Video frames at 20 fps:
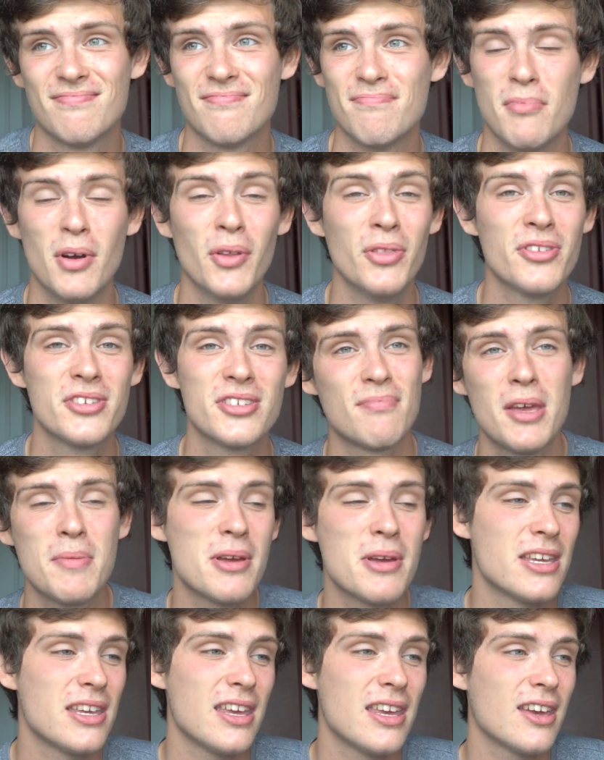Months?
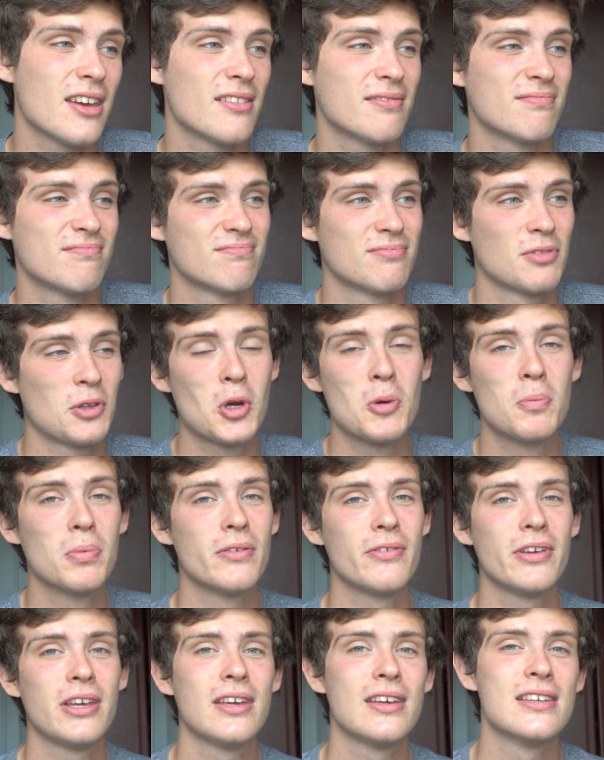Maybe a year? Couple
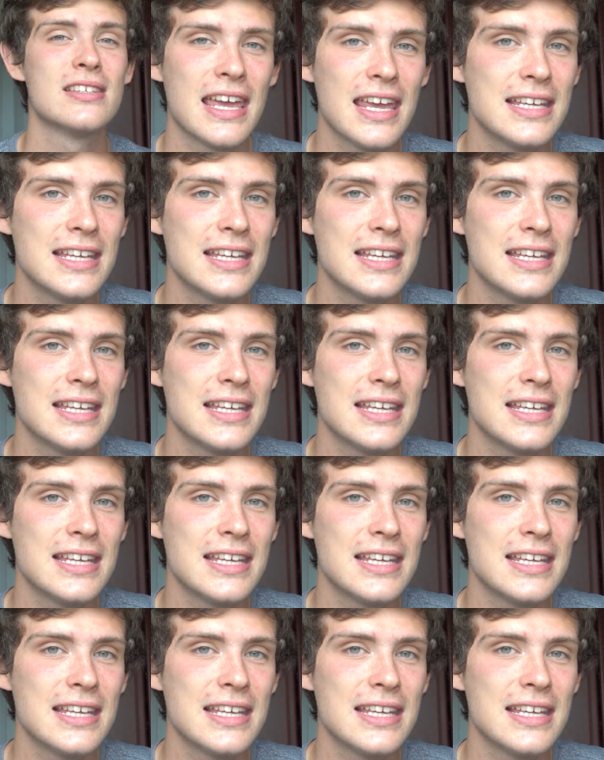of years?